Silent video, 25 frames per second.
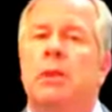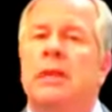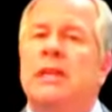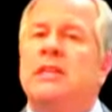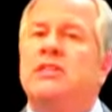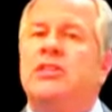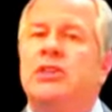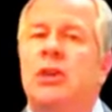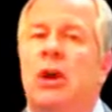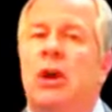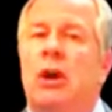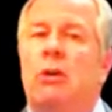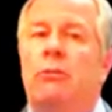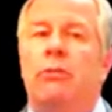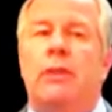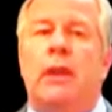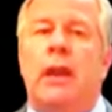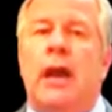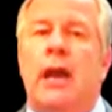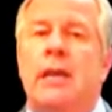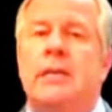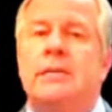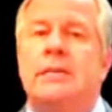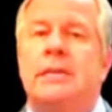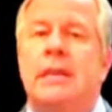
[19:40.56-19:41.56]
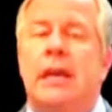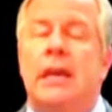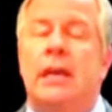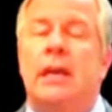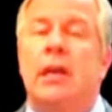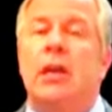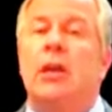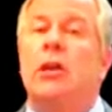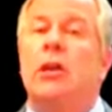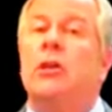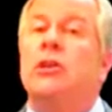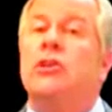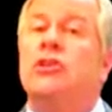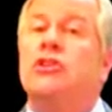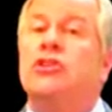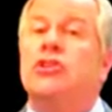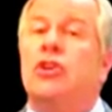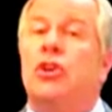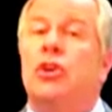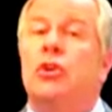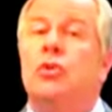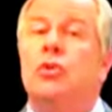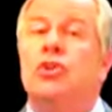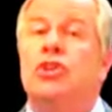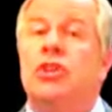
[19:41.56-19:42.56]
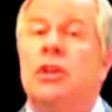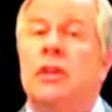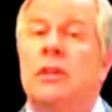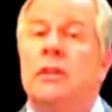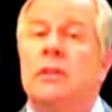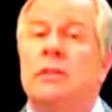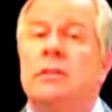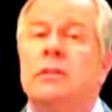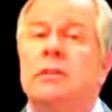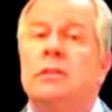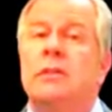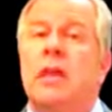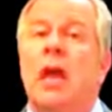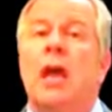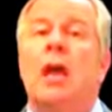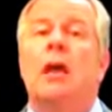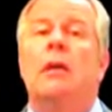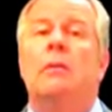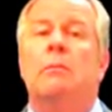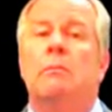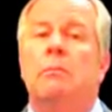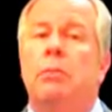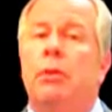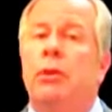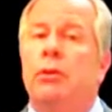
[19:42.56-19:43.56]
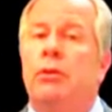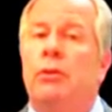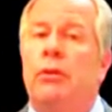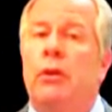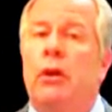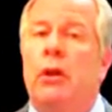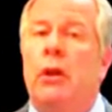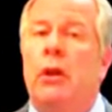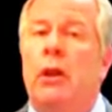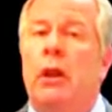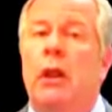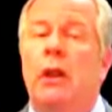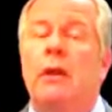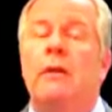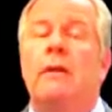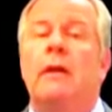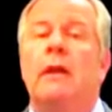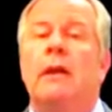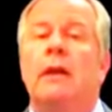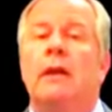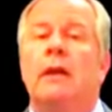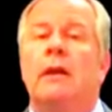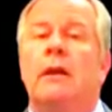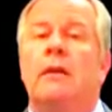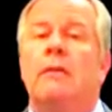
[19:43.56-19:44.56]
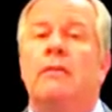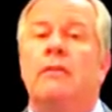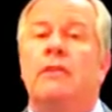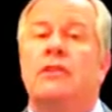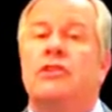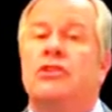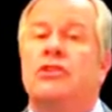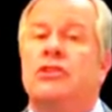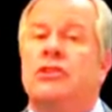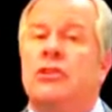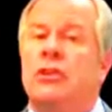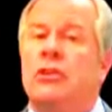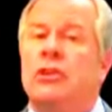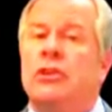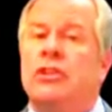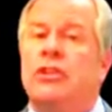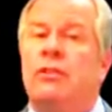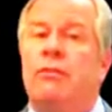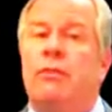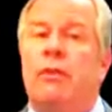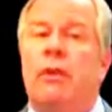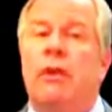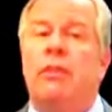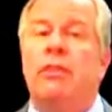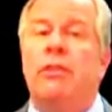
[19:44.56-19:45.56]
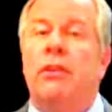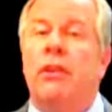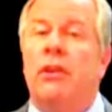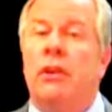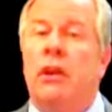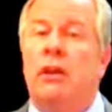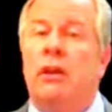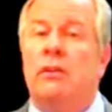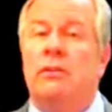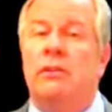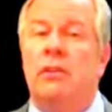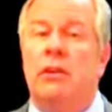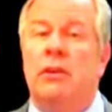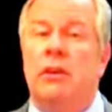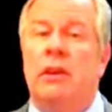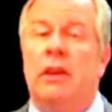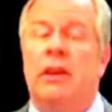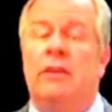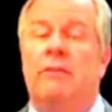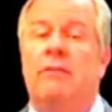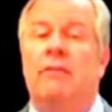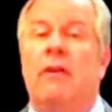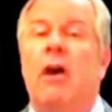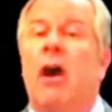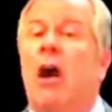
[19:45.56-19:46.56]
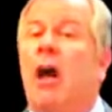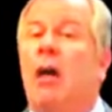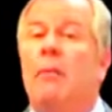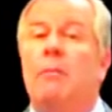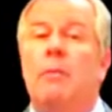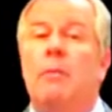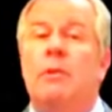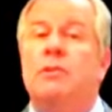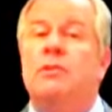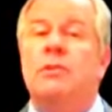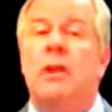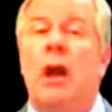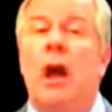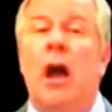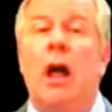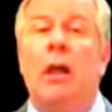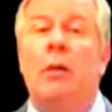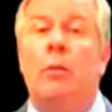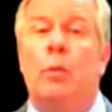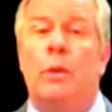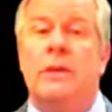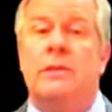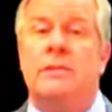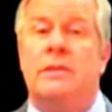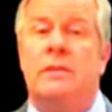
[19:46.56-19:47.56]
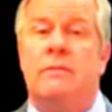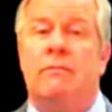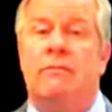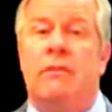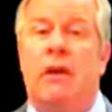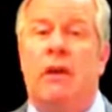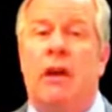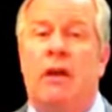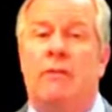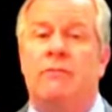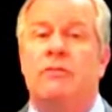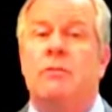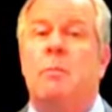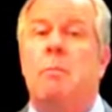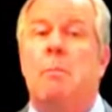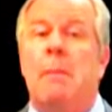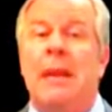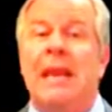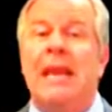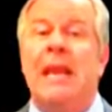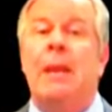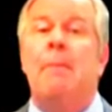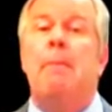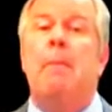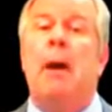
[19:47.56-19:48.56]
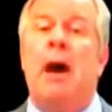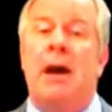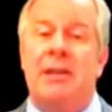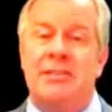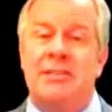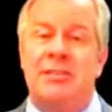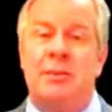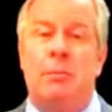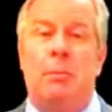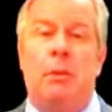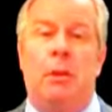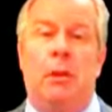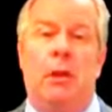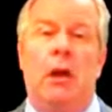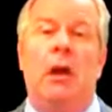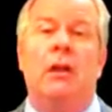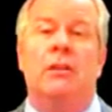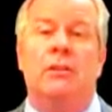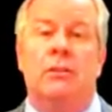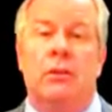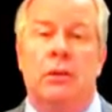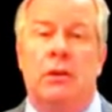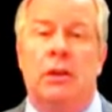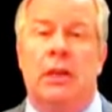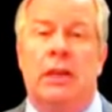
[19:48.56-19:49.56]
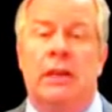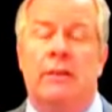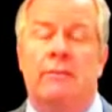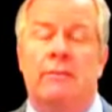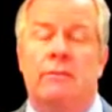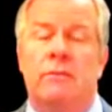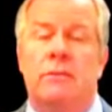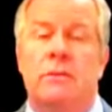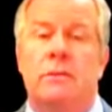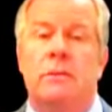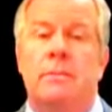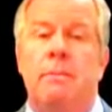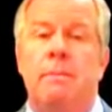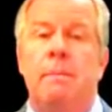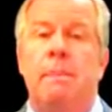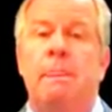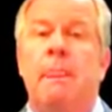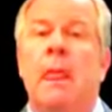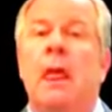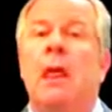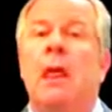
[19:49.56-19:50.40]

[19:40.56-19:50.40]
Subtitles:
Please note that I said solutions, plural. The search for a third alternative almost always involves many possible alternatives.